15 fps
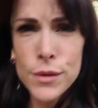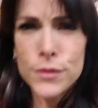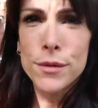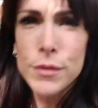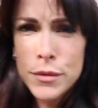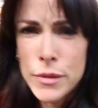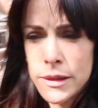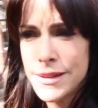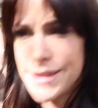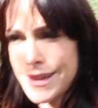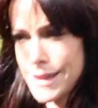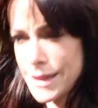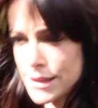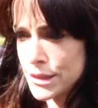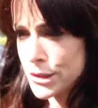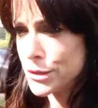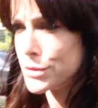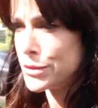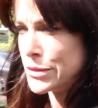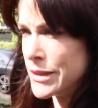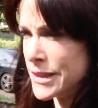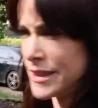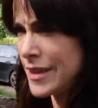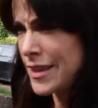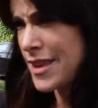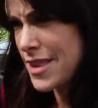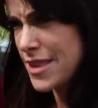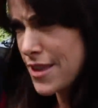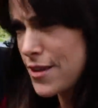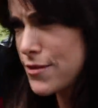ho, hi ho,
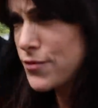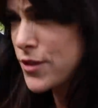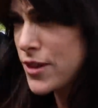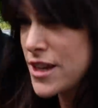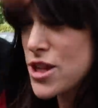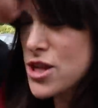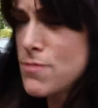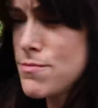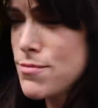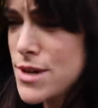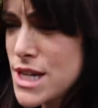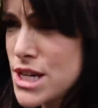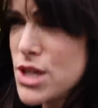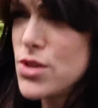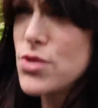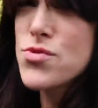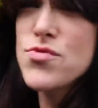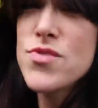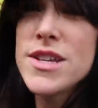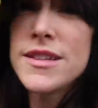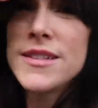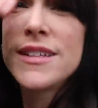it's off to the gym we go.